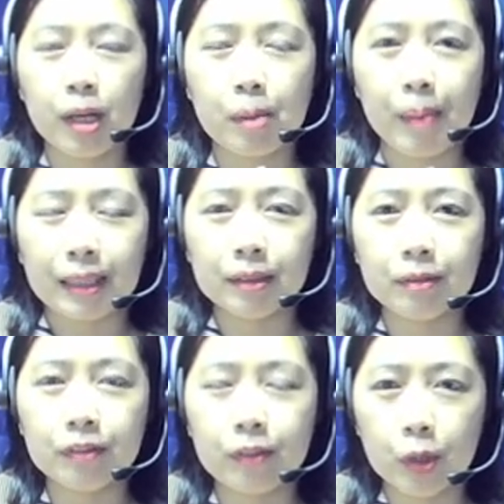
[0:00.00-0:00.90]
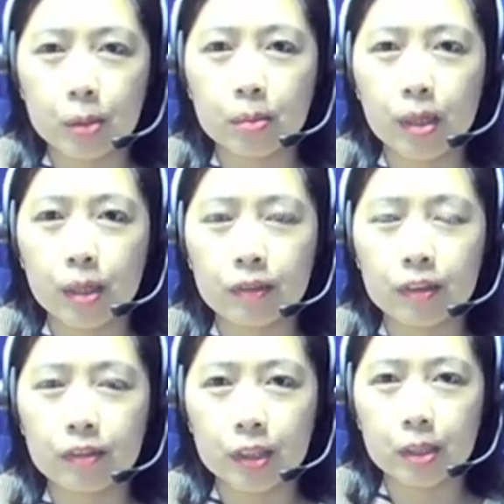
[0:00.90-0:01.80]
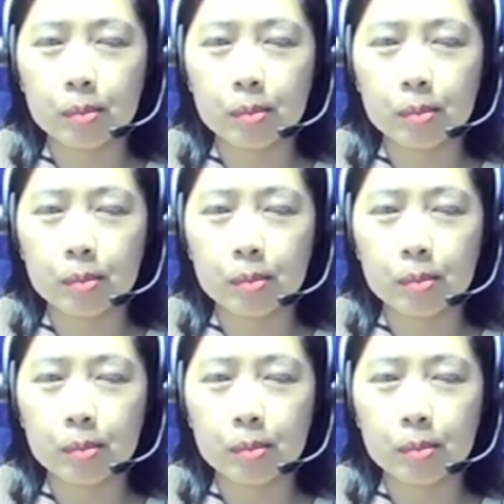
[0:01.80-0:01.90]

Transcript: passive form of the verb,